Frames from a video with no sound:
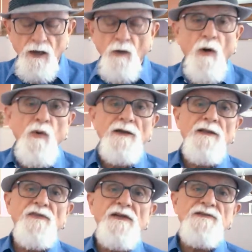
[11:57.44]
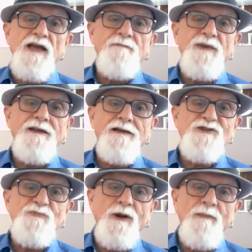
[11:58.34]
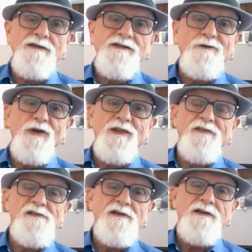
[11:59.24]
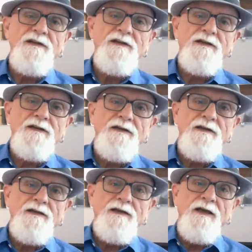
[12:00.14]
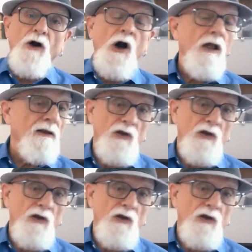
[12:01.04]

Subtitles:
Well, one of the things I've been experimenting with all